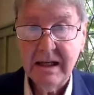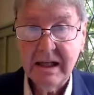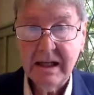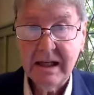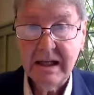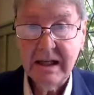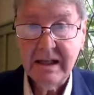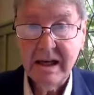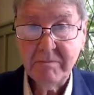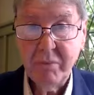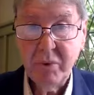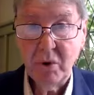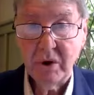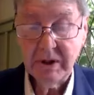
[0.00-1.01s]
In that
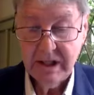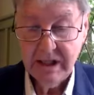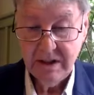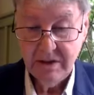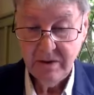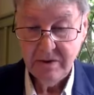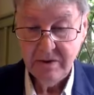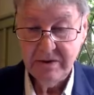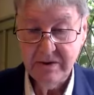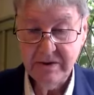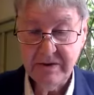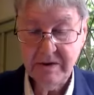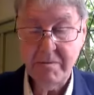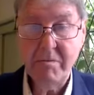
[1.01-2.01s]
book, he
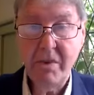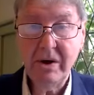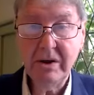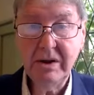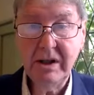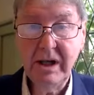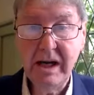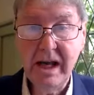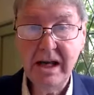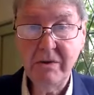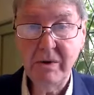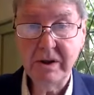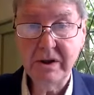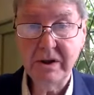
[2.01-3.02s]
uses modern
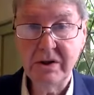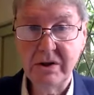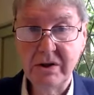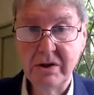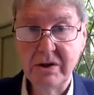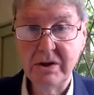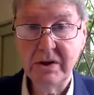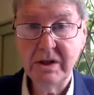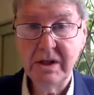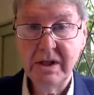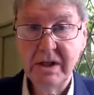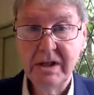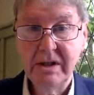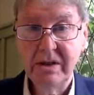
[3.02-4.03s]
language
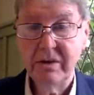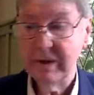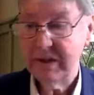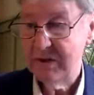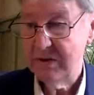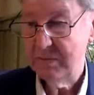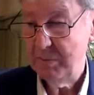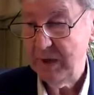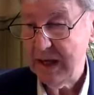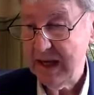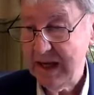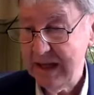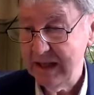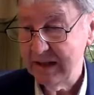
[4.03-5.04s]
to
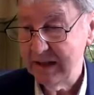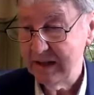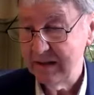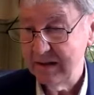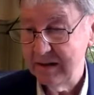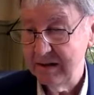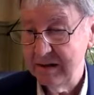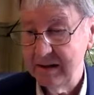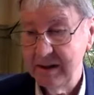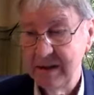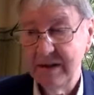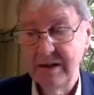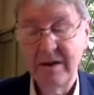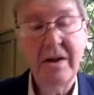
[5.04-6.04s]
explain
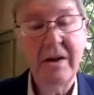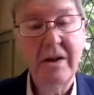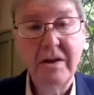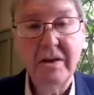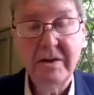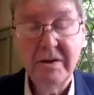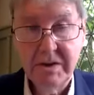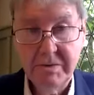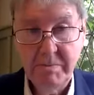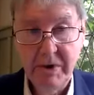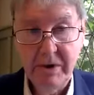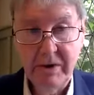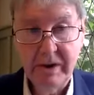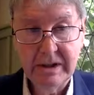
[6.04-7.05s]

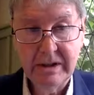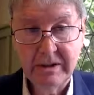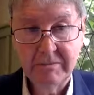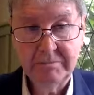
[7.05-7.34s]
spirit.